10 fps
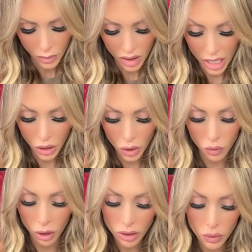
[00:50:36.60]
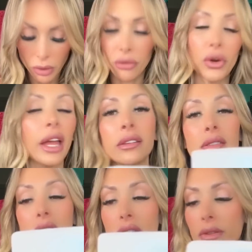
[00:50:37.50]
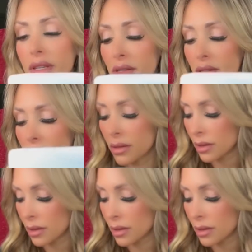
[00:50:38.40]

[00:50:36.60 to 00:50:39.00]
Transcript: They could have worked with friends to do this.